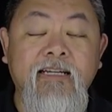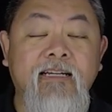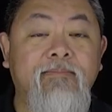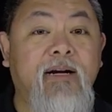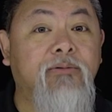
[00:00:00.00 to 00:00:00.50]

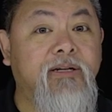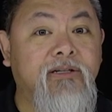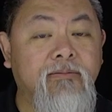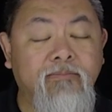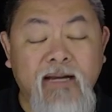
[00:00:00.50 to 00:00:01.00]
It
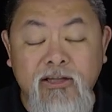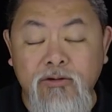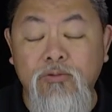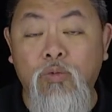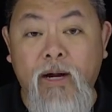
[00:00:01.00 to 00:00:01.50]
might make
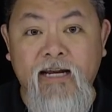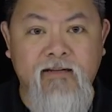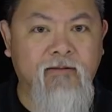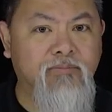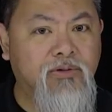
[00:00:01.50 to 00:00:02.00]
you
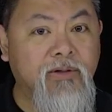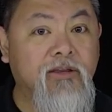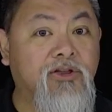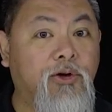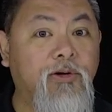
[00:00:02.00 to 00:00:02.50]
wait
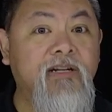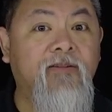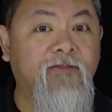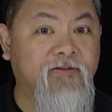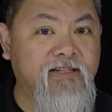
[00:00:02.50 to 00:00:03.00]
between 30
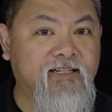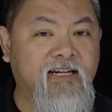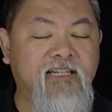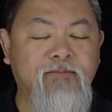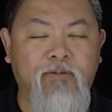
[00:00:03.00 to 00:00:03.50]
to 50
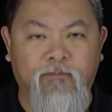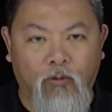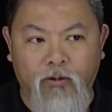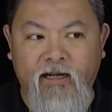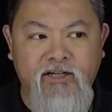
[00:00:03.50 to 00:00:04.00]
seconds
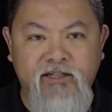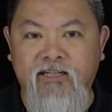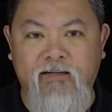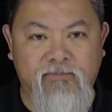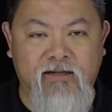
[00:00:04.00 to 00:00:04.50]
before it actually
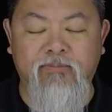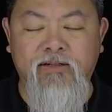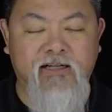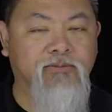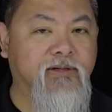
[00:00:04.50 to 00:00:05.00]
comes up
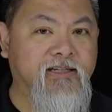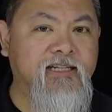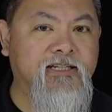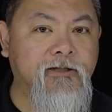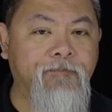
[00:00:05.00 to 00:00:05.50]
and does what
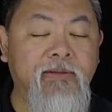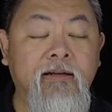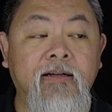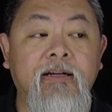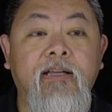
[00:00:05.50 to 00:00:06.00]
needs to.
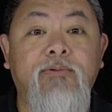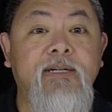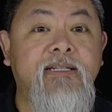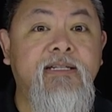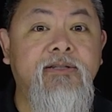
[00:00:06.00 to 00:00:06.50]
The
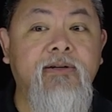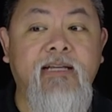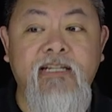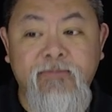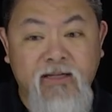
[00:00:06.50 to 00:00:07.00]
reason it's doing
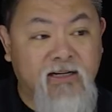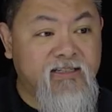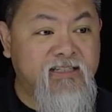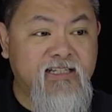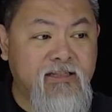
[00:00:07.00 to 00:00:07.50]
that is because
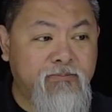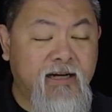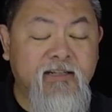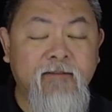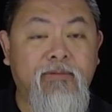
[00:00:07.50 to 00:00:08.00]
it's
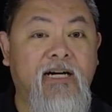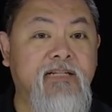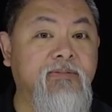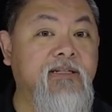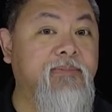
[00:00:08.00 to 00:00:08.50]
expecting
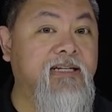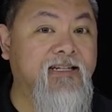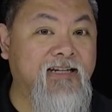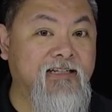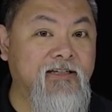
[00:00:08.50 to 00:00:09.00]
possibly to be
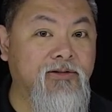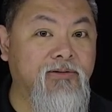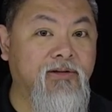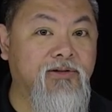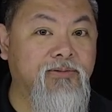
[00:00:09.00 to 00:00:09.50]
connected to
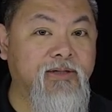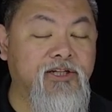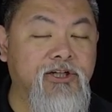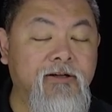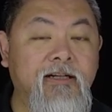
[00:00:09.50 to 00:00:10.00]
another
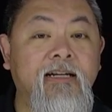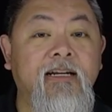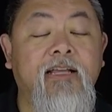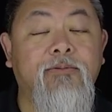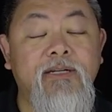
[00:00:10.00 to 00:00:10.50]
switch
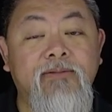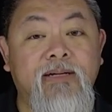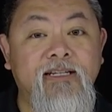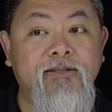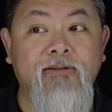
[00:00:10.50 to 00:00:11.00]
and the reason
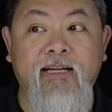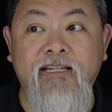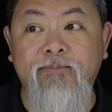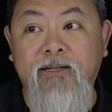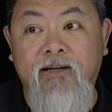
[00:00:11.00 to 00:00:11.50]
why it's doing that
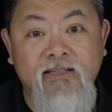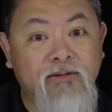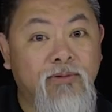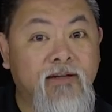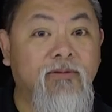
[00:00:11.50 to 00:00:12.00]
is because
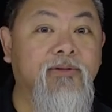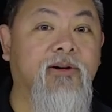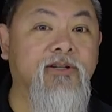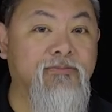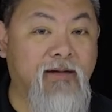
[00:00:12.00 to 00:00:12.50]
it's running what we
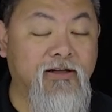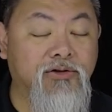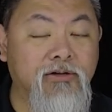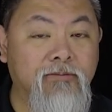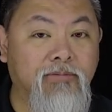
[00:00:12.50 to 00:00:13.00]
call spanning
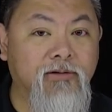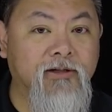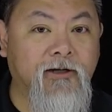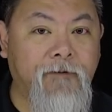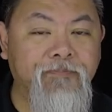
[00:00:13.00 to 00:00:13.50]
tree
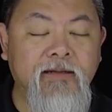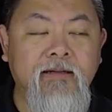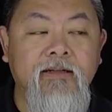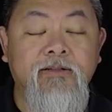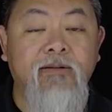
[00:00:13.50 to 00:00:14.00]
protocol.
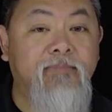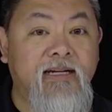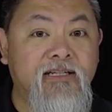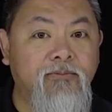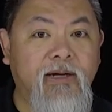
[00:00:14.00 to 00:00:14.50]
So it
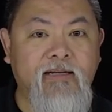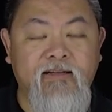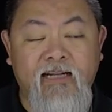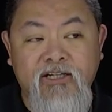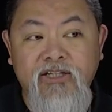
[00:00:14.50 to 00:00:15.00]
makes it wait,
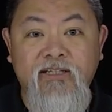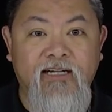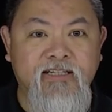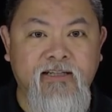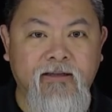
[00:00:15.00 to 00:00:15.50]
it actually
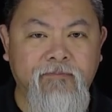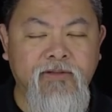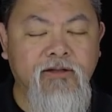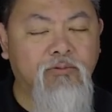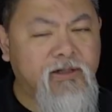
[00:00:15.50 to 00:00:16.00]
does something.
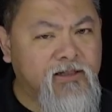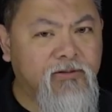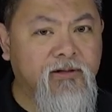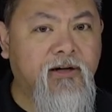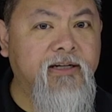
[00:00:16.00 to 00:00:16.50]
So what's
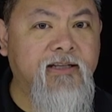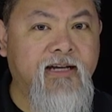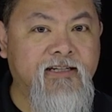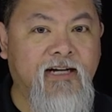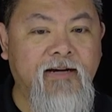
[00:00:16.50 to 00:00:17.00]
going on in
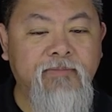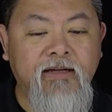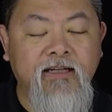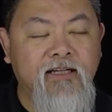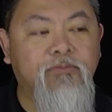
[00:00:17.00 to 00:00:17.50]
that time
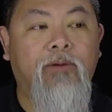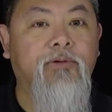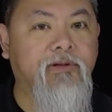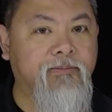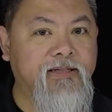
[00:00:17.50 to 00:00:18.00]
is what
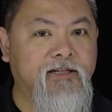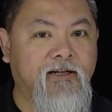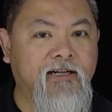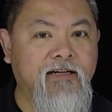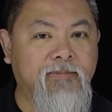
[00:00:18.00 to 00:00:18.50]
we're gonna be
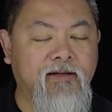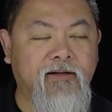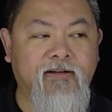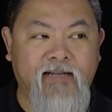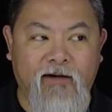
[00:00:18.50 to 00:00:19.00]
talking about here
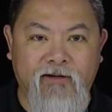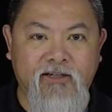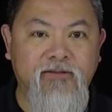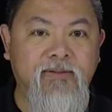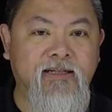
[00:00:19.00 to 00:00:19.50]
and how it
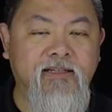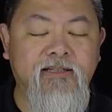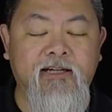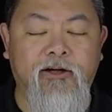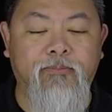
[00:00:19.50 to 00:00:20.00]
actually begins
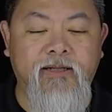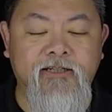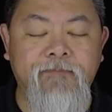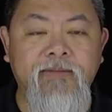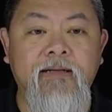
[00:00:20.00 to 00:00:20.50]
to help us.